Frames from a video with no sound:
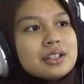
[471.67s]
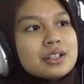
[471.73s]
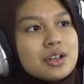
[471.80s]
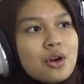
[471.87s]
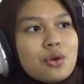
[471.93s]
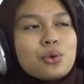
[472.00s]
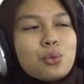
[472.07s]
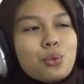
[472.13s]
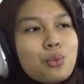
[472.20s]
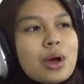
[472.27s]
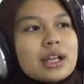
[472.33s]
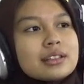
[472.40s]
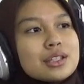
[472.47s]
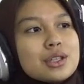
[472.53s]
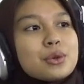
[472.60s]
Know
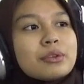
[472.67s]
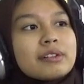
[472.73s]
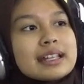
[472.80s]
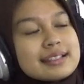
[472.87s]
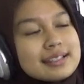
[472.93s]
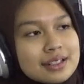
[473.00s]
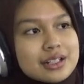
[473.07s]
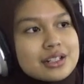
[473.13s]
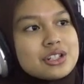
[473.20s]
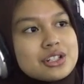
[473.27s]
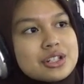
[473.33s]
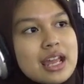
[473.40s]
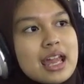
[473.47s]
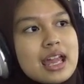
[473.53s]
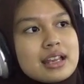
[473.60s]
what you
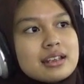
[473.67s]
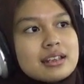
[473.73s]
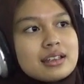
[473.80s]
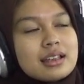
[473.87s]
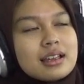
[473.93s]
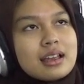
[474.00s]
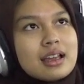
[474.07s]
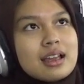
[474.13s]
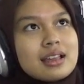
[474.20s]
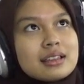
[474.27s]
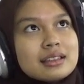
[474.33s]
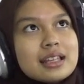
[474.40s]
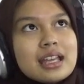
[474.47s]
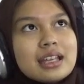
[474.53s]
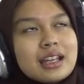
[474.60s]
research and
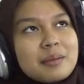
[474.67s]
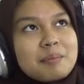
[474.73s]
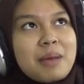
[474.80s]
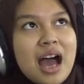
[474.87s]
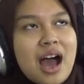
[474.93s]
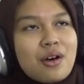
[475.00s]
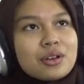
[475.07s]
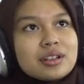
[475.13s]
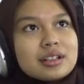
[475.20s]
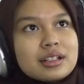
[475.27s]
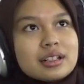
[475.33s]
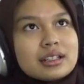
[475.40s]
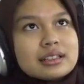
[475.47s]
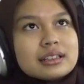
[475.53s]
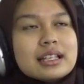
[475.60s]
think about
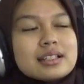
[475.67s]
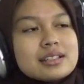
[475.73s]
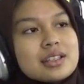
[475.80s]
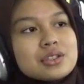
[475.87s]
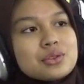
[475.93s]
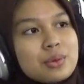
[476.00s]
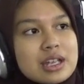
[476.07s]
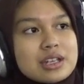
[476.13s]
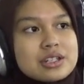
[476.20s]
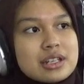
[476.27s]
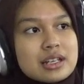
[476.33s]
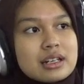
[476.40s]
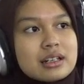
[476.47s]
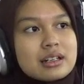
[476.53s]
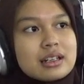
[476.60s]
this
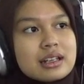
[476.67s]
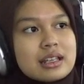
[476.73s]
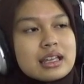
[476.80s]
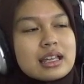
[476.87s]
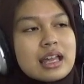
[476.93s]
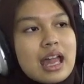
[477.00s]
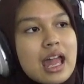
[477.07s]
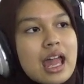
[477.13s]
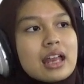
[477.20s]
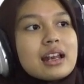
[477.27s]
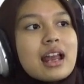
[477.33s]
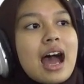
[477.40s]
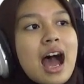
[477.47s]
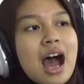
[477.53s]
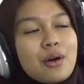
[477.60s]
situation
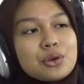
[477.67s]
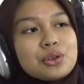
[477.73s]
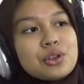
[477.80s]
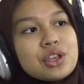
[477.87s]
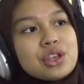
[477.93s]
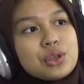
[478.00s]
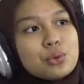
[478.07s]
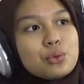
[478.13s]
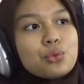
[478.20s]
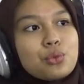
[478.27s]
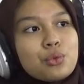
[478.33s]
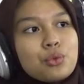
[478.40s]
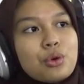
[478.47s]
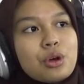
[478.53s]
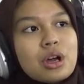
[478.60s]
and how do
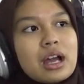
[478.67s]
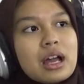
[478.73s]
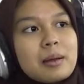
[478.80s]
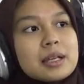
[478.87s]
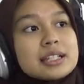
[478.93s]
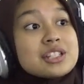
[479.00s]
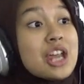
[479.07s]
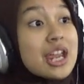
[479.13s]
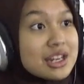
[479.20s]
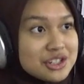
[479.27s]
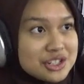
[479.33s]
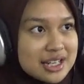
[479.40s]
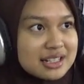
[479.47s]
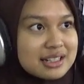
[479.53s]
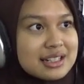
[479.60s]
you
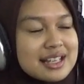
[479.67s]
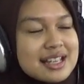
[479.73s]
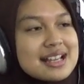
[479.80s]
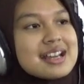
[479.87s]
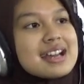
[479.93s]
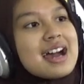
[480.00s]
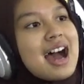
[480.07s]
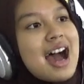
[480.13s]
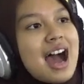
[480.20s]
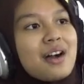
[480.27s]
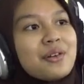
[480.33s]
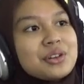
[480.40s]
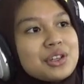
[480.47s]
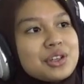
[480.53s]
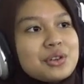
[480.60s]
change it?
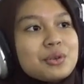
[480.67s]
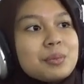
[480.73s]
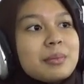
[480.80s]
How do you